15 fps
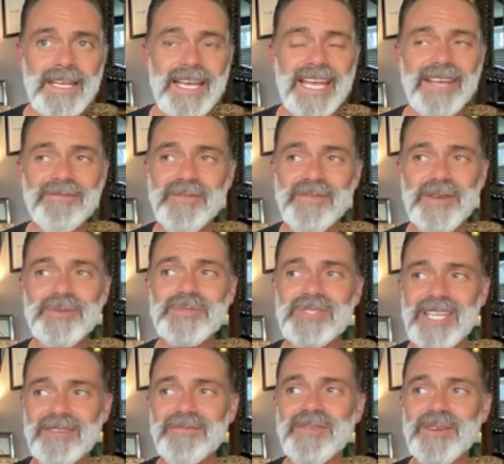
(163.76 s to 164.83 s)

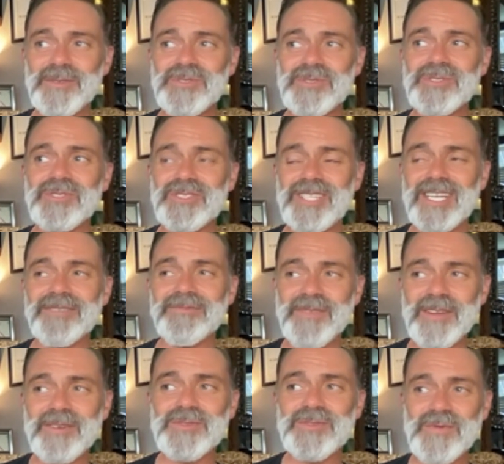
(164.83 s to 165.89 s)

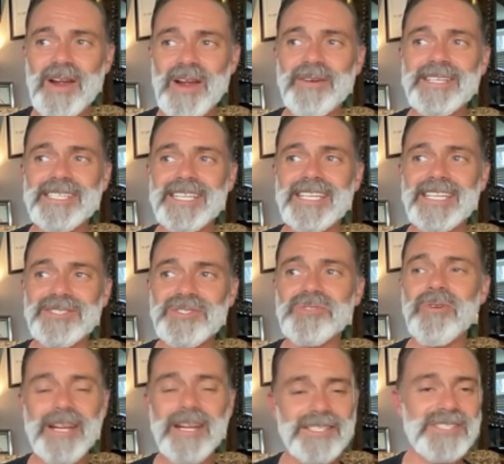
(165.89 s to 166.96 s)
It's
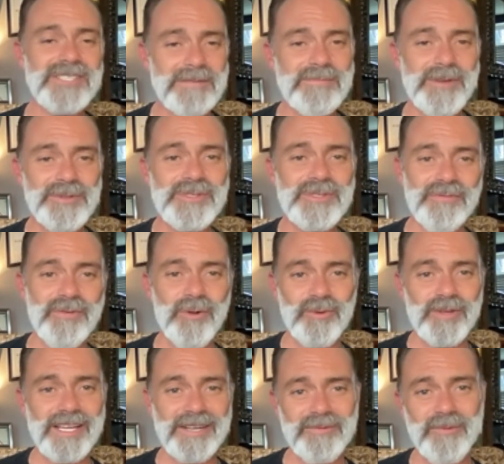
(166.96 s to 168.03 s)
strangely beautiful
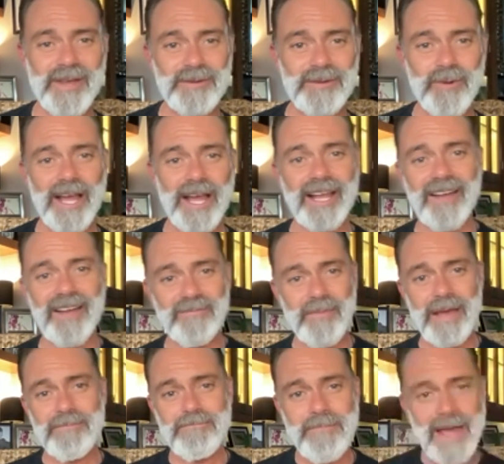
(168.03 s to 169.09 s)
in a weird way. I've
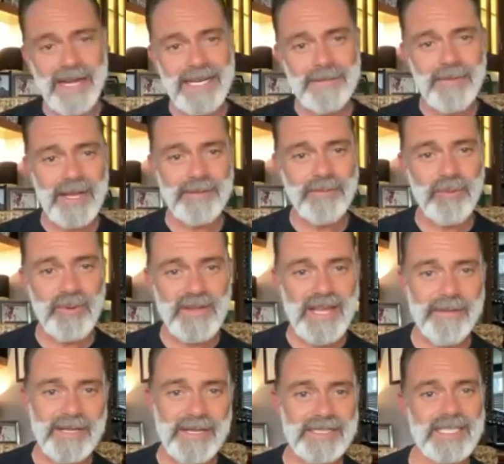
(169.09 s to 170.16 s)
met many people with
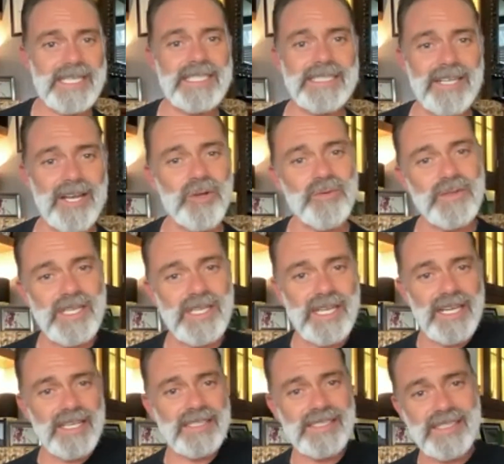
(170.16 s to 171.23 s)
MND over the
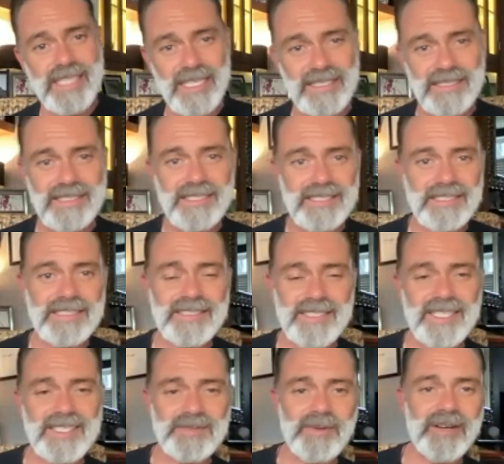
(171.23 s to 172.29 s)
years
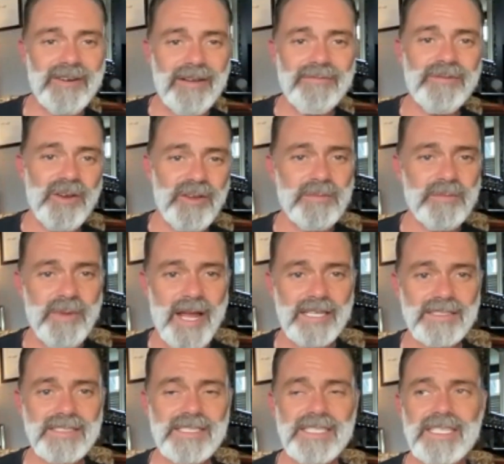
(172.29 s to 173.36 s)
since my grandfather
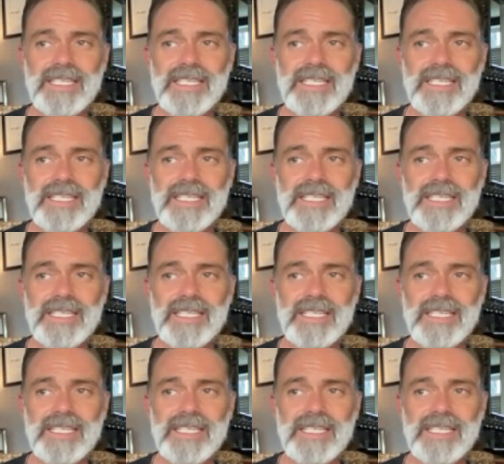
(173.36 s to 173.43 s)
passed.